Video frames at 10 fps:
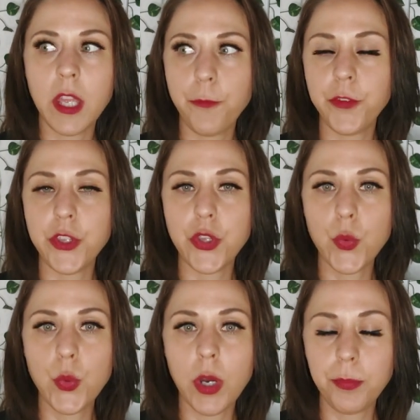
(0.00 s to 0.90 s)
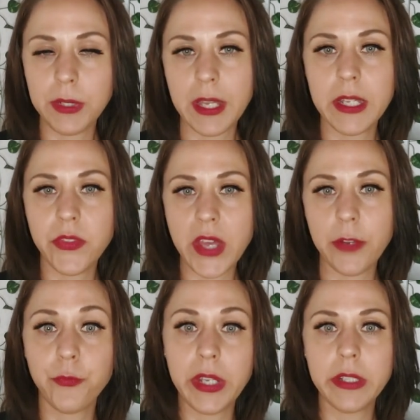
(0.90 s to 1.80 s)
if you apply
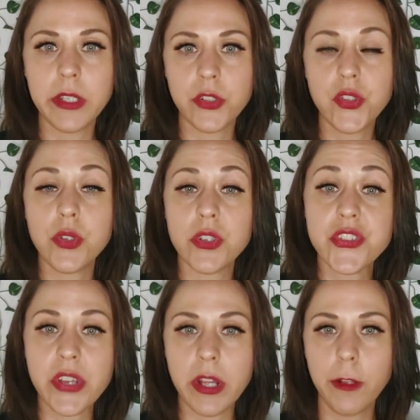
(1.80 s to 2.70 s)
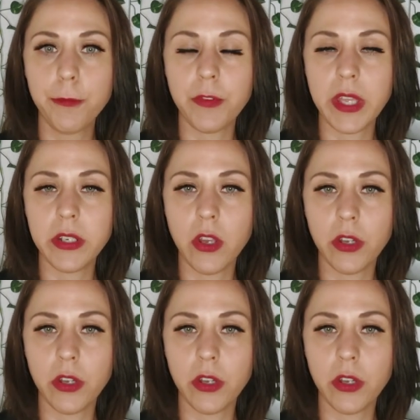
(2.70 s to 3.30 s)
that failure to yourself and